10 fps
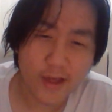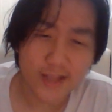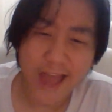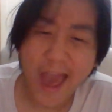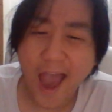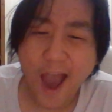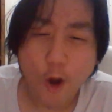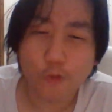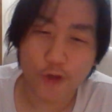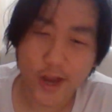This
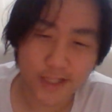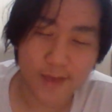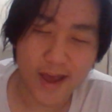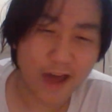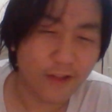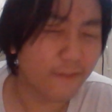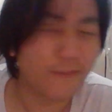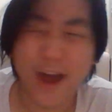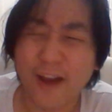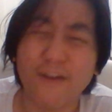L Riz, man. How
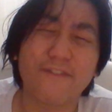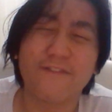how